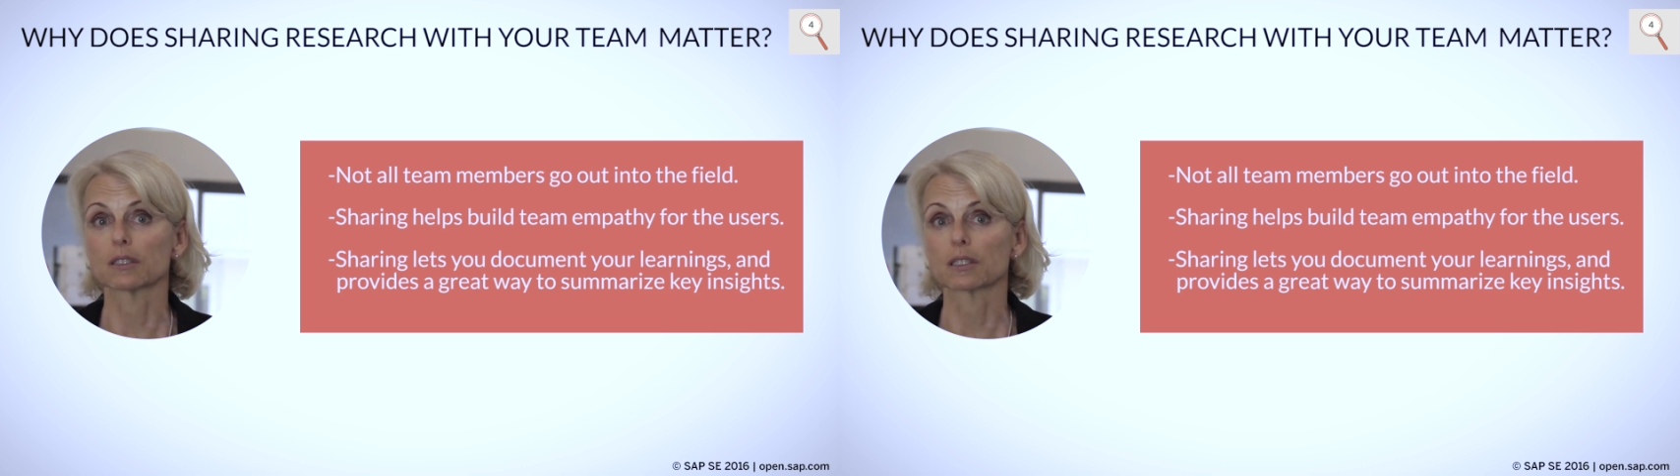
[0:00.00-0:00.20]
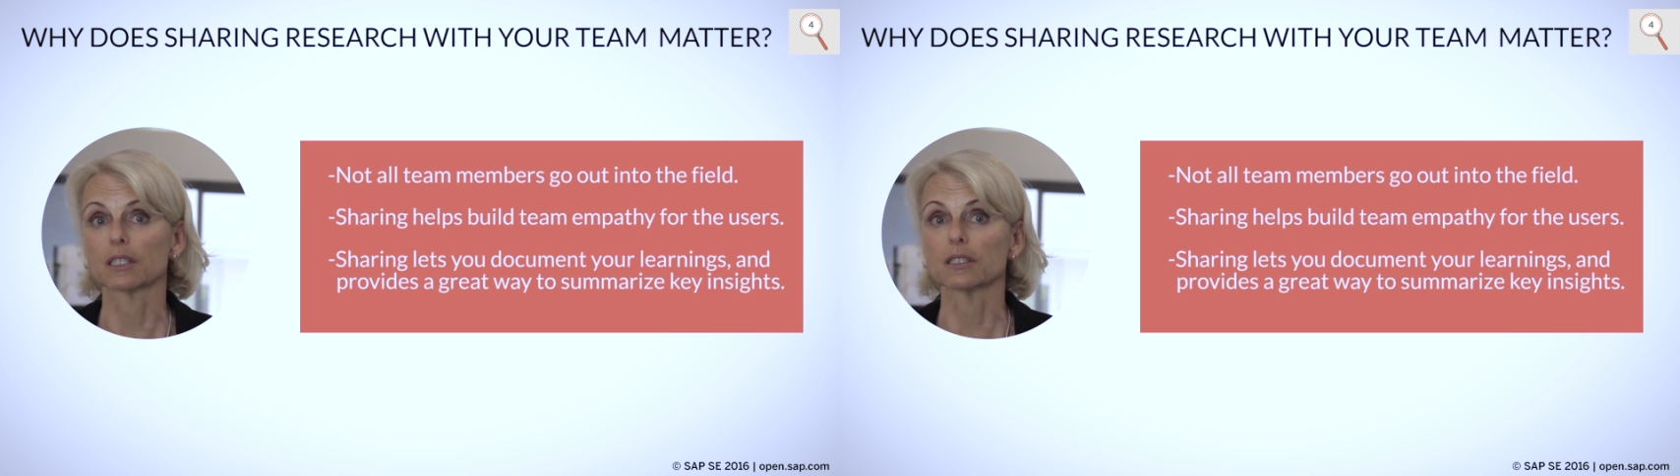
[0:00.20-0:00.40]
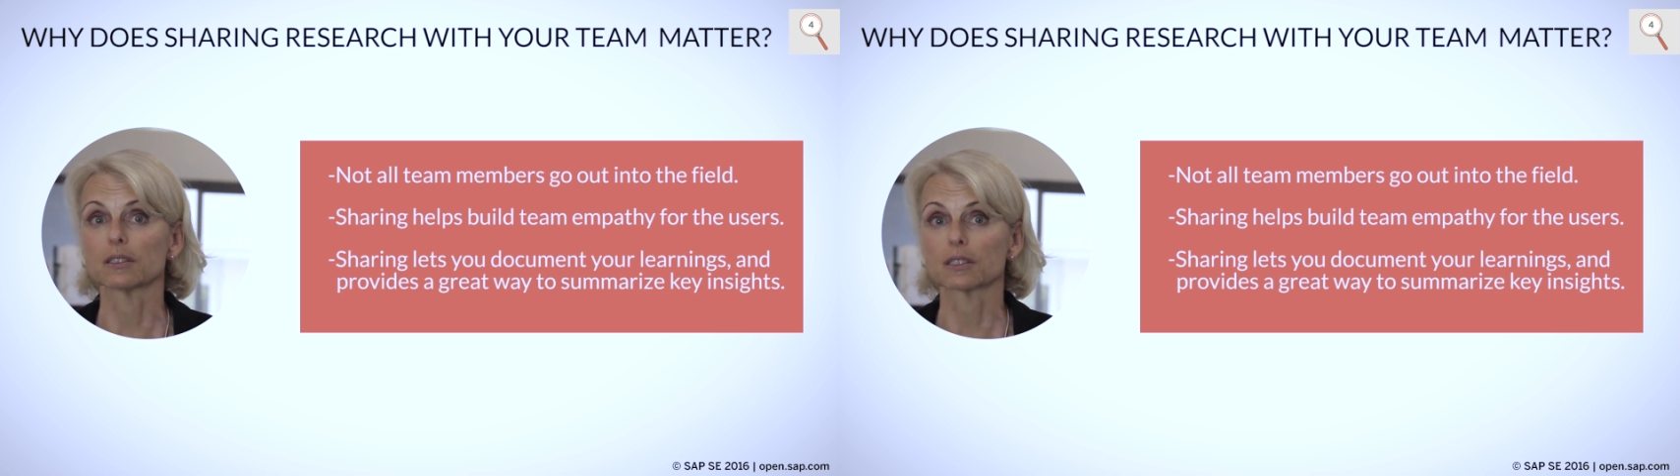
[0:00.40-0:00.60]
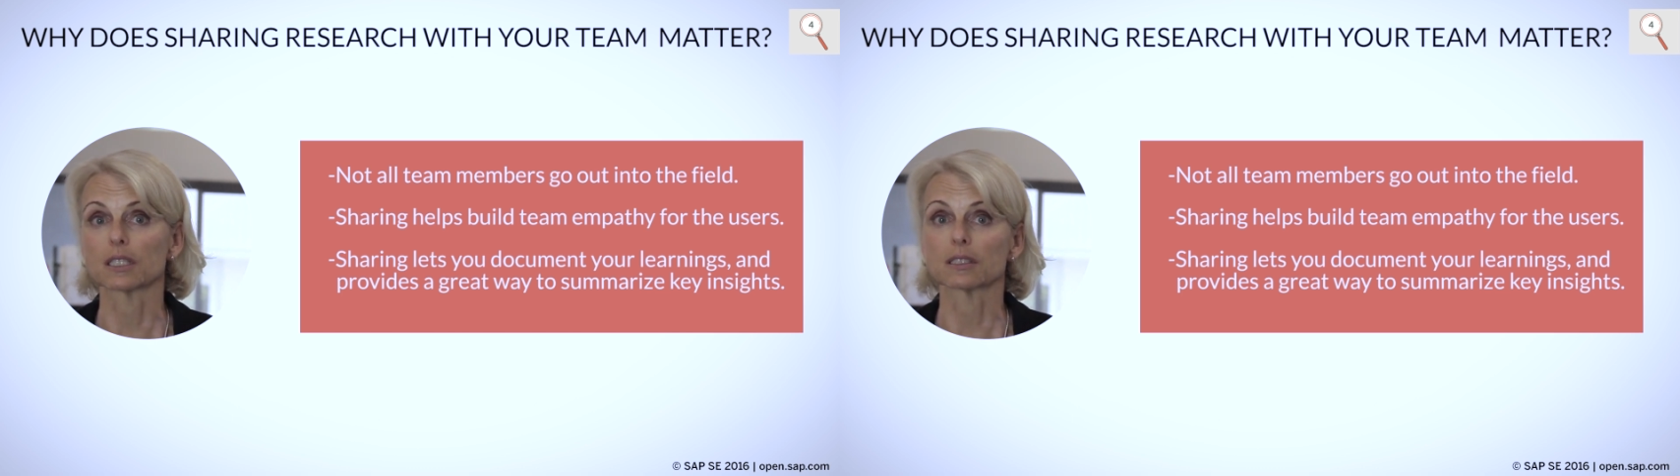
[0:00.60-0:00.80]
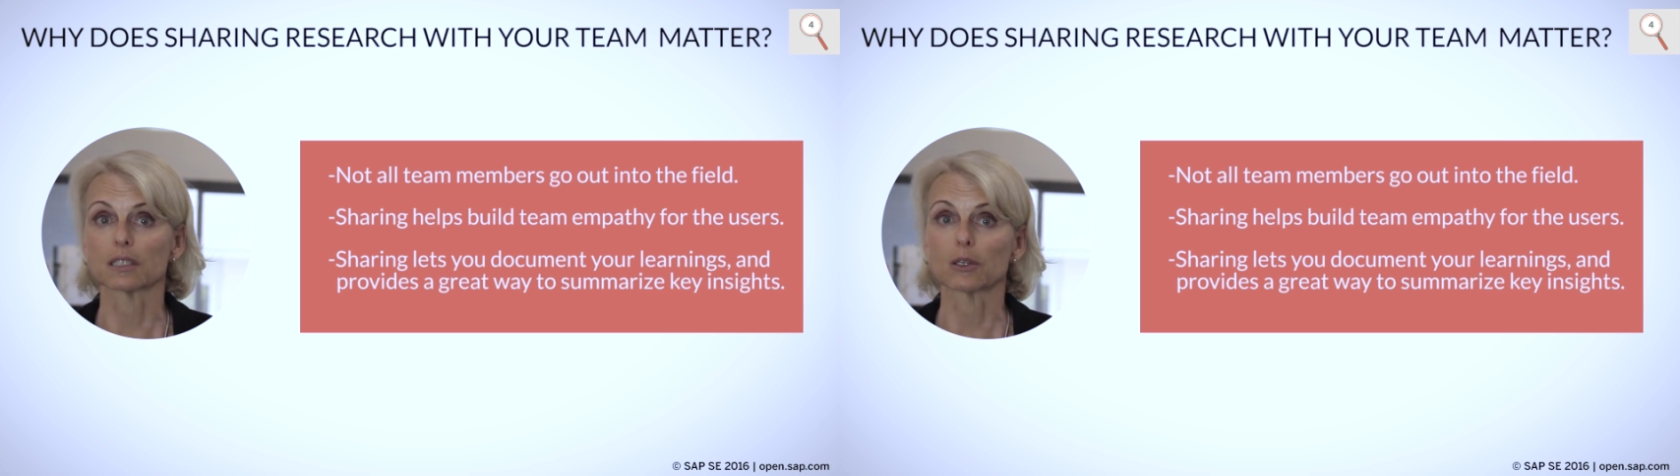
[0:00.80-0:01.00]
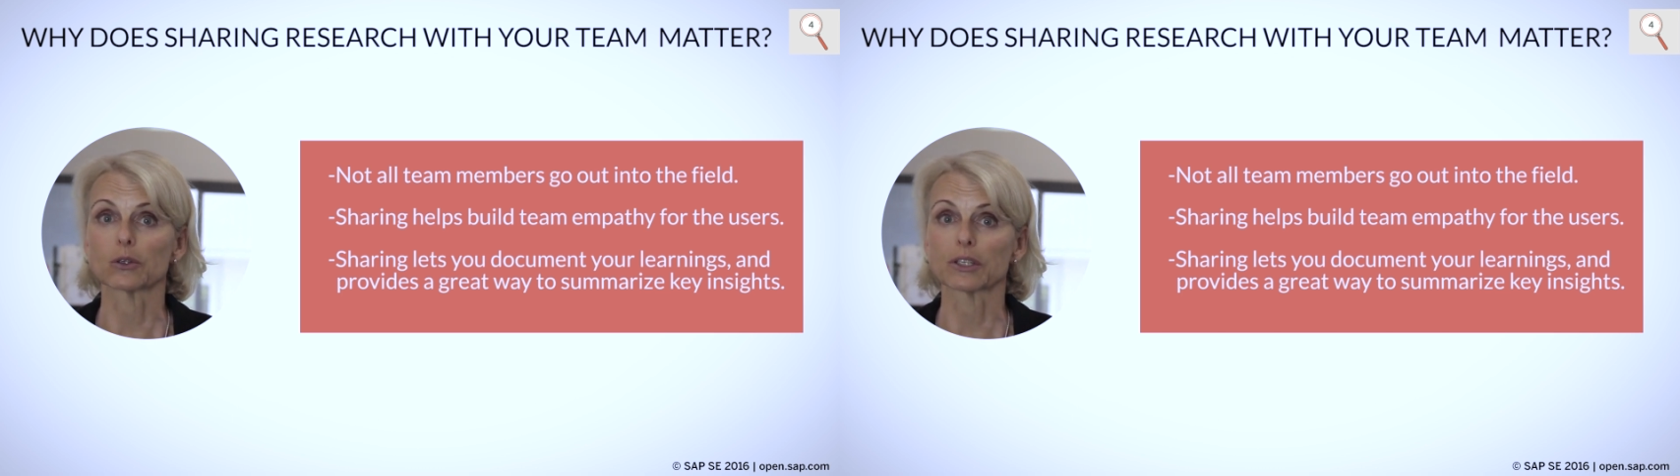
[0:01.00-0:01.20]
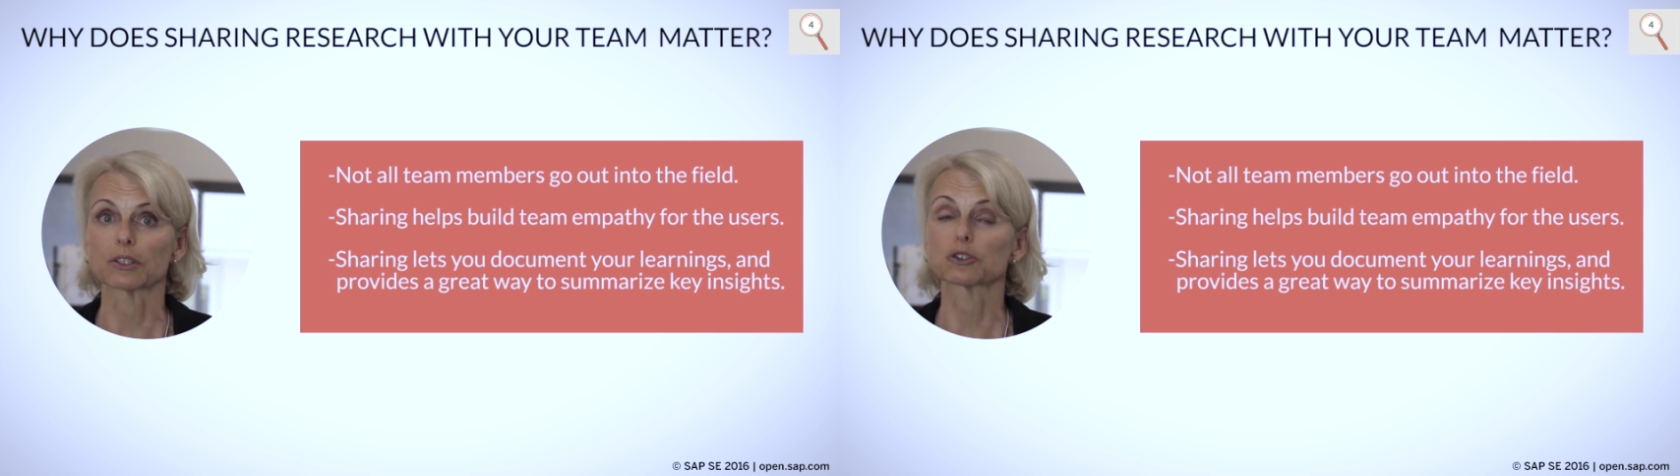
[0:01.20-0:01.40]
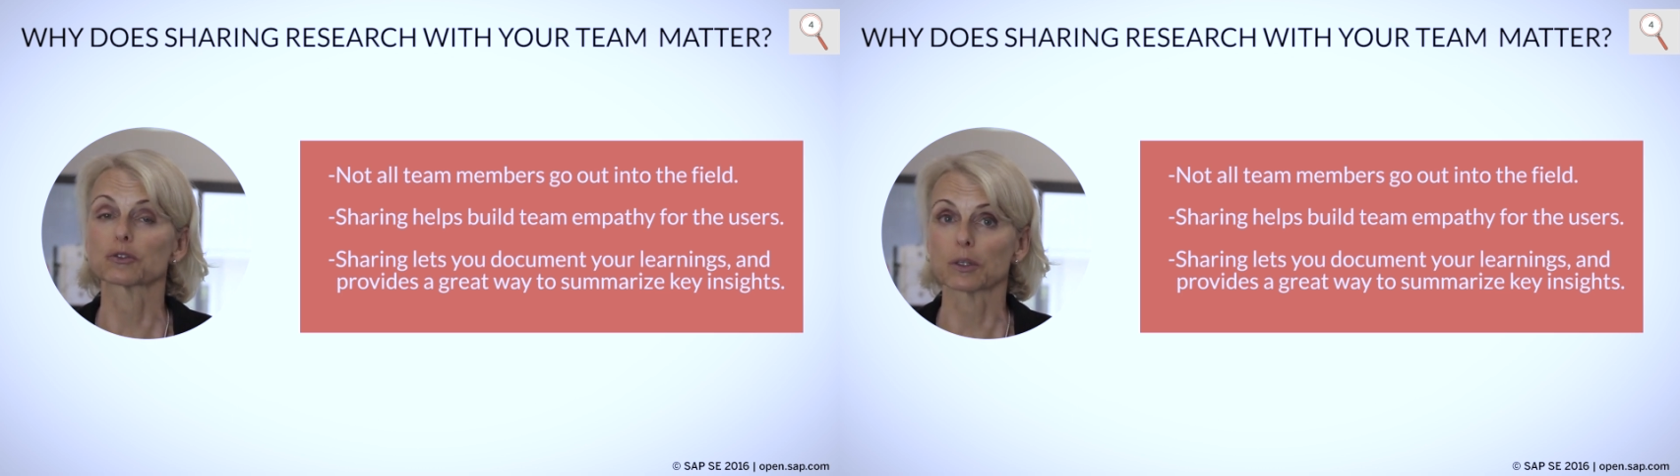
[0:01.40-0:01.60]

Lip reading: the key insights and learnings